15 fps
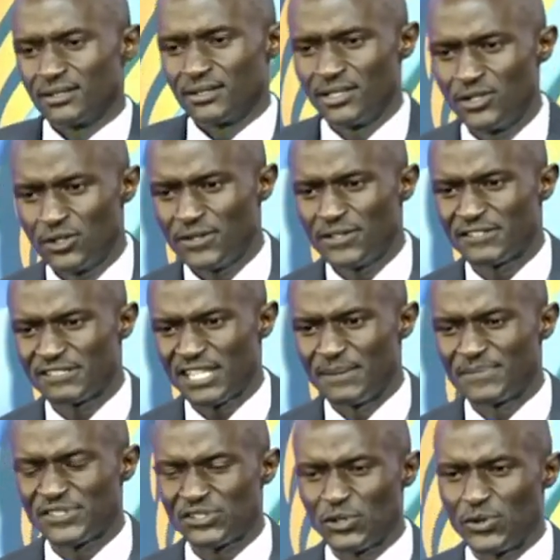You know, the same
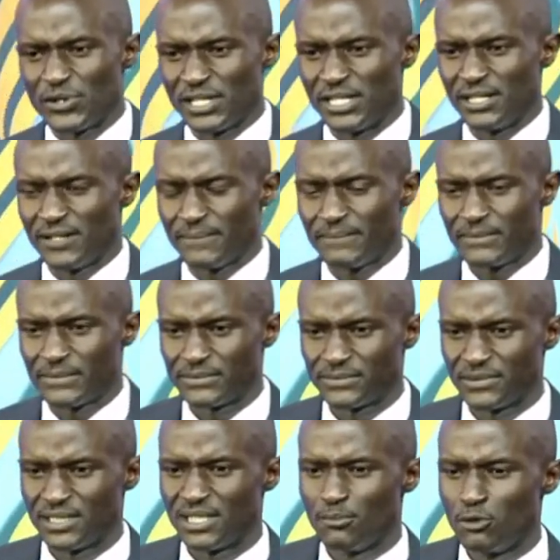story
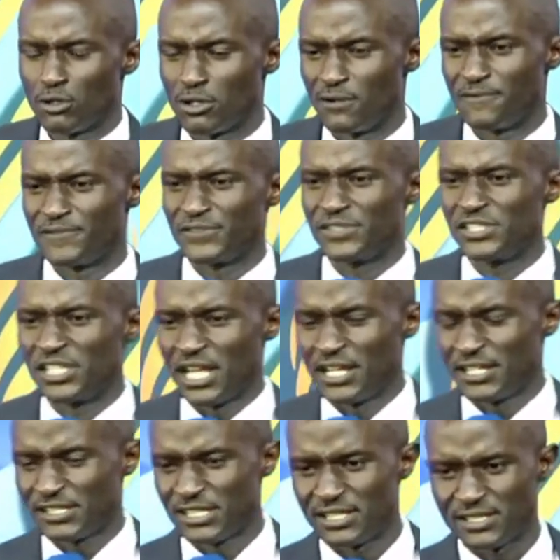in the book of
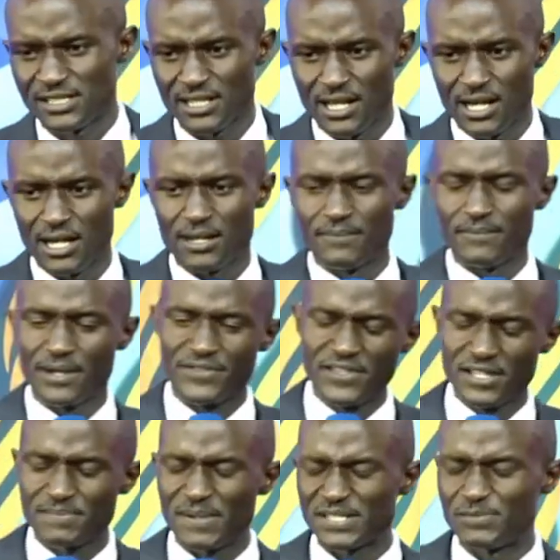Genesis, I
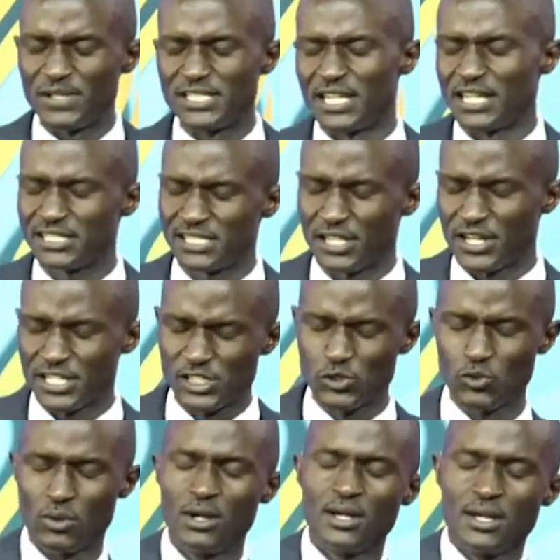think it must be Genesis
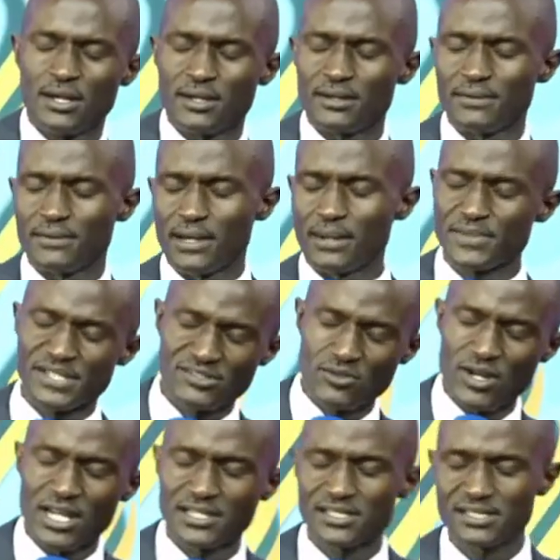32. I'm just
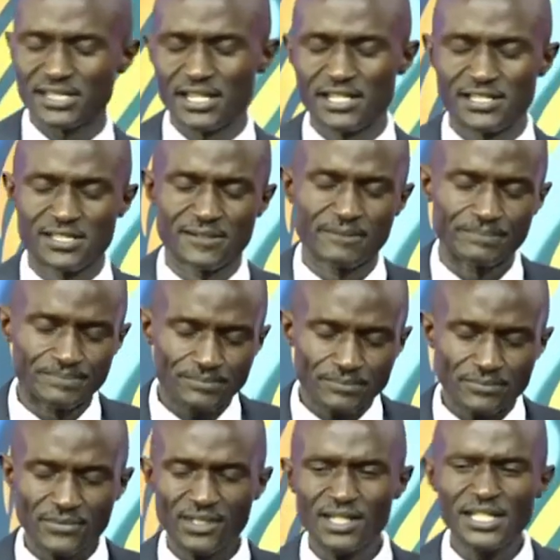going to say it
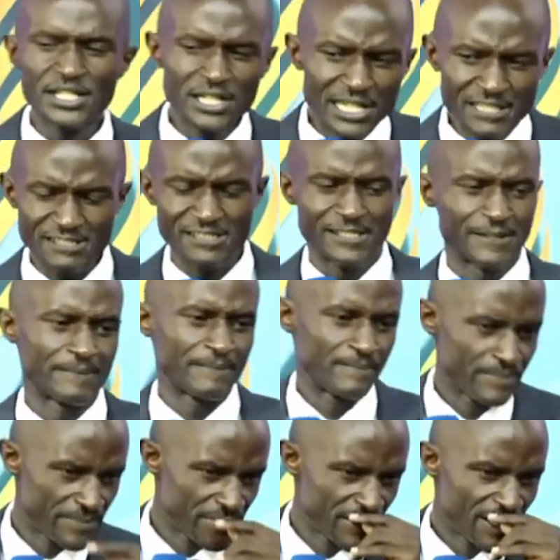in listening.
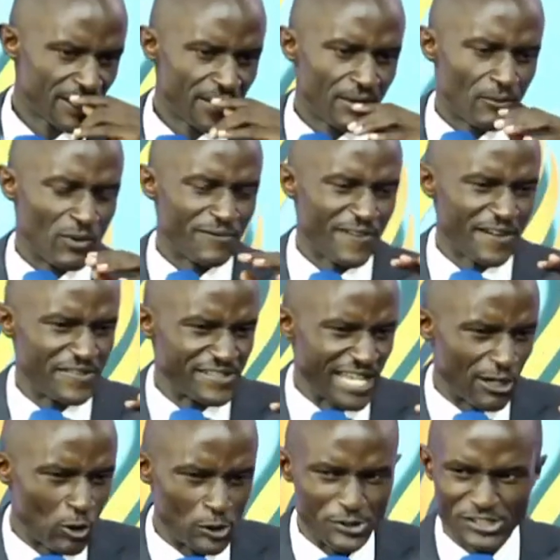We find this guy
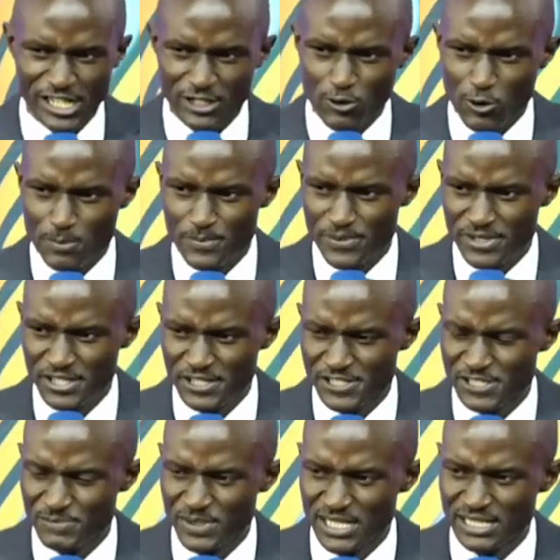called Jacob.
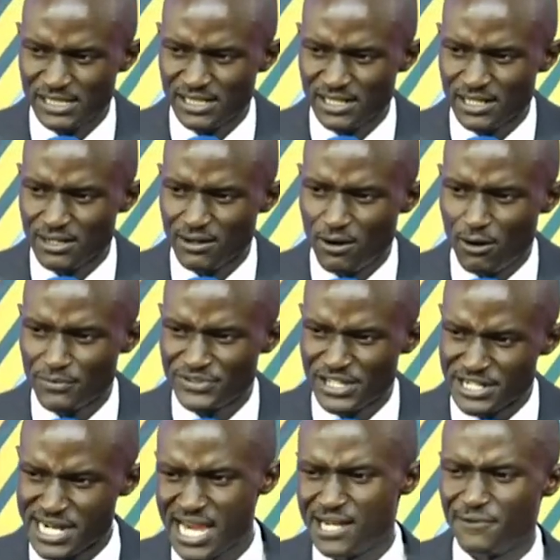He's been on the
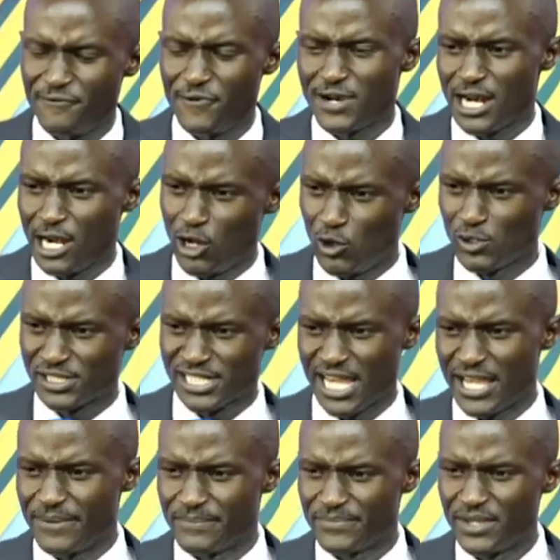run for a long
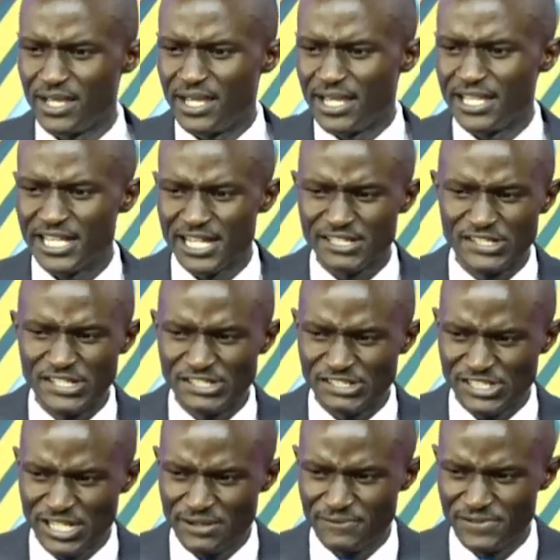time. He has
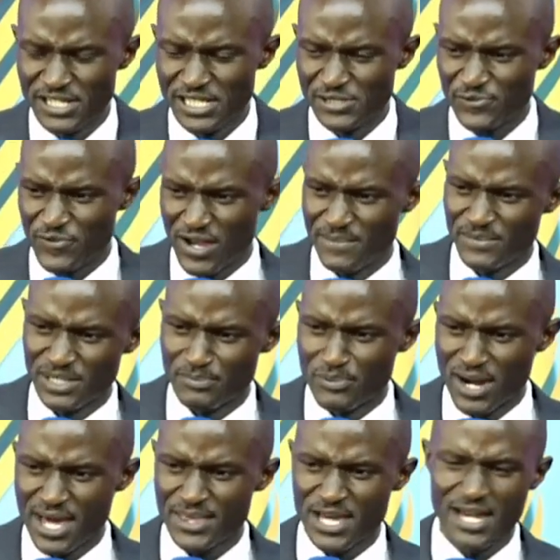deceived his family
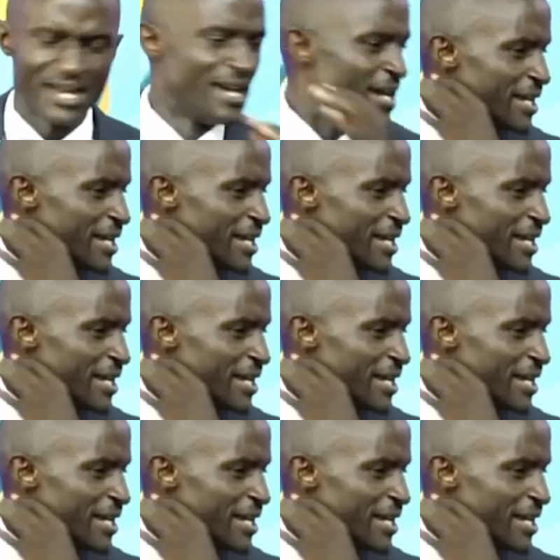brother.